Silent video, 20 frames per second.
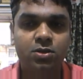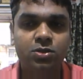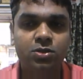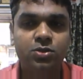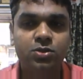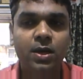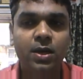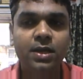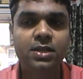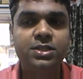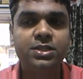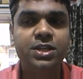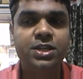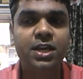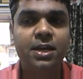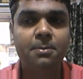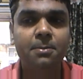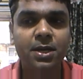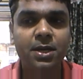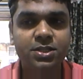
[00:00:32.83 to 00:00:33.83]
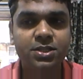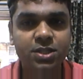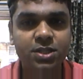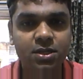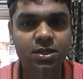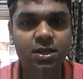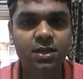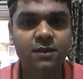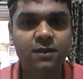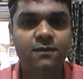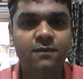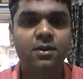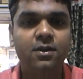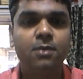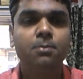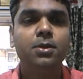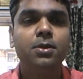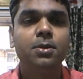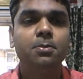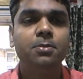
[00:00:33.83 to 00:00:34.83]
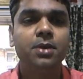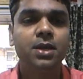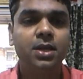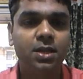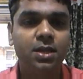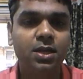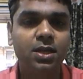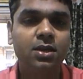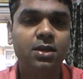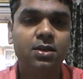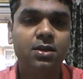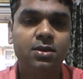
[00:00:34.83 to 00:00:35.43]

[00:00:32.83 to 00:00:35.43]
So, I'll share my journey from the beginning,